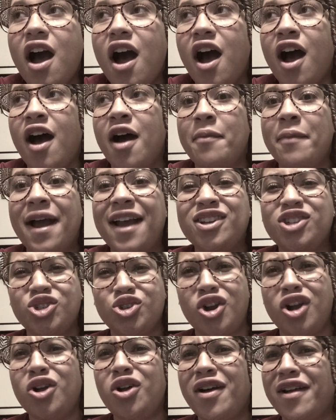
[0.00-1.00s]
I
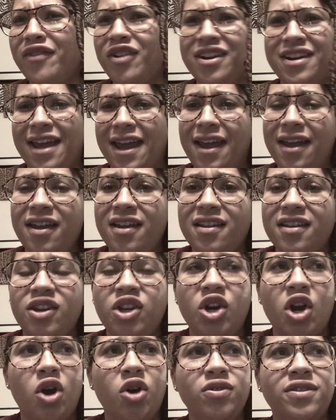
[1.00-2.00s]
struggle every day,
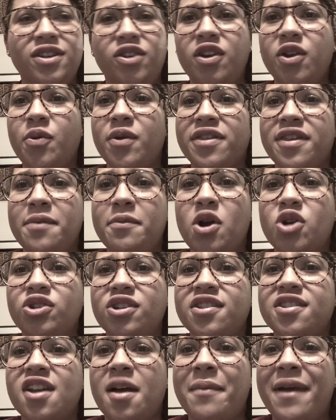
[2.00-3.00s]
dealing with
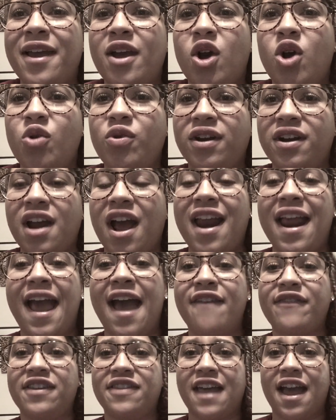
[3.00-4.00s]
emotions on my own and not
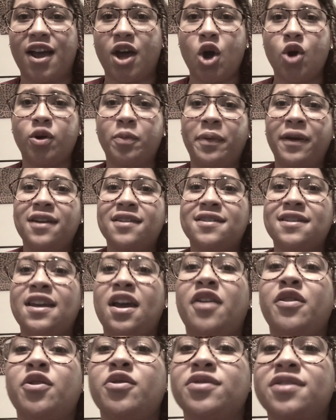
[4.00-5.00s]
having that
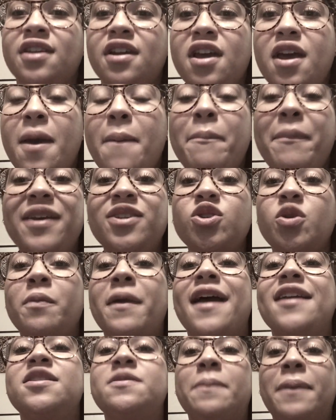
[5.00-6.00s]
codependency on those mental
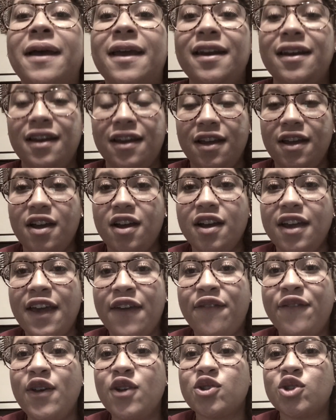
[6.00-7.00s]
meds, but
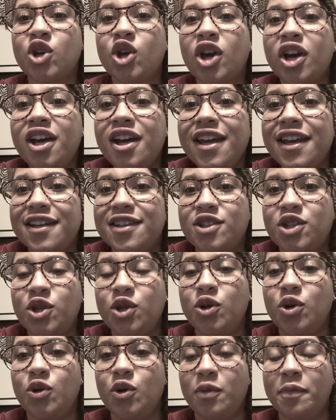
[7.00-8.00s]
it feels good
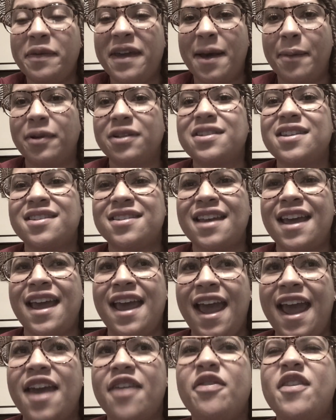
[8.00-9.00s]
to be able to say,
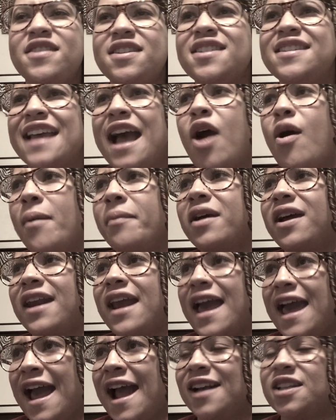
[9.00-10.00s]
hey, this is how I'm
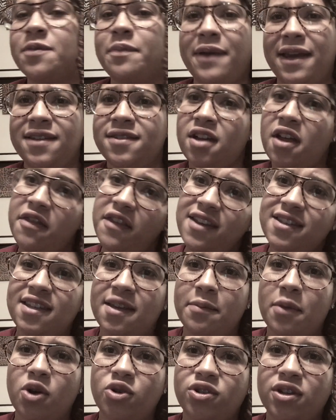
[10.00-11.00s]
going to act based on this
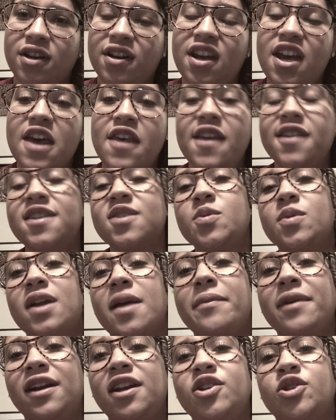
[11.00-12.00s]
emotion. This is what
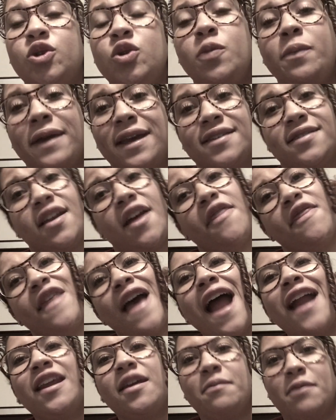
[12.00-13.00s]
I'm going to do based on
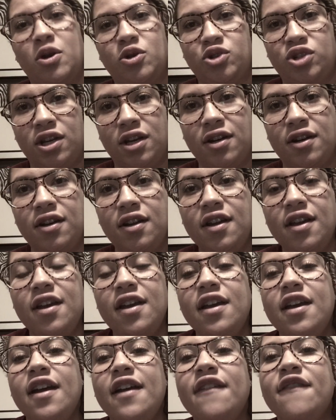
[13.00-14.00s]
that emotion.
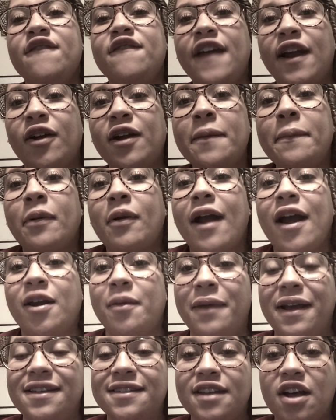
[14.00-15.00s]
Very proud
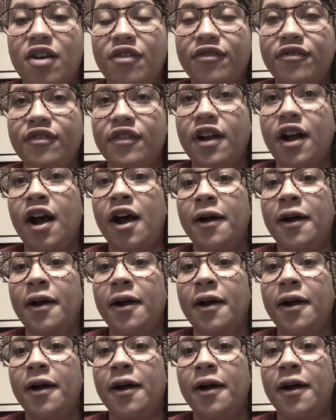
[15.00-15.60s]
of myself.